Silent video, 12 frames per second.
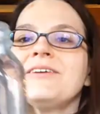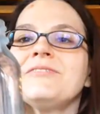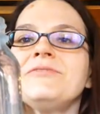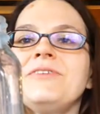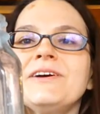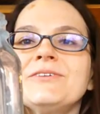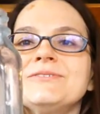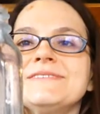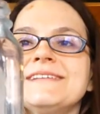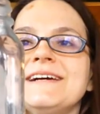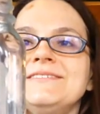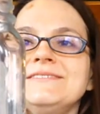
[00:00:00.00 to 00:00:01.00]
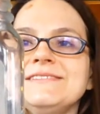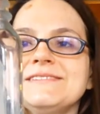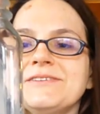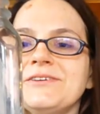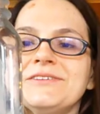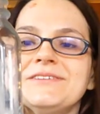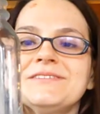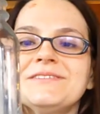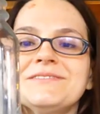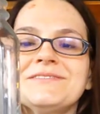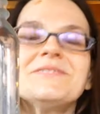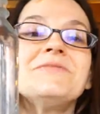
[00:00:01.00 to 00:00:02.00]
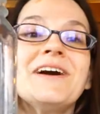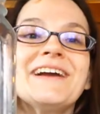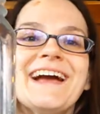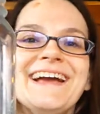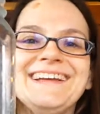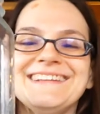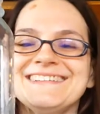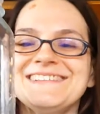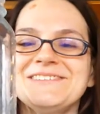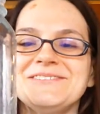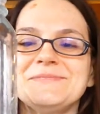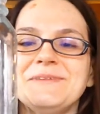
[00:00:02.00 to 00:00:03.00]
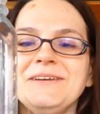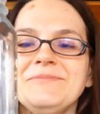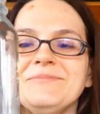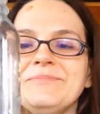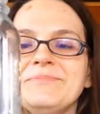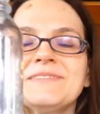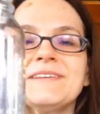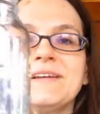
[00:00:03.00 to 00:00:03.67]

fungal cells, or fungi, excuse me, going to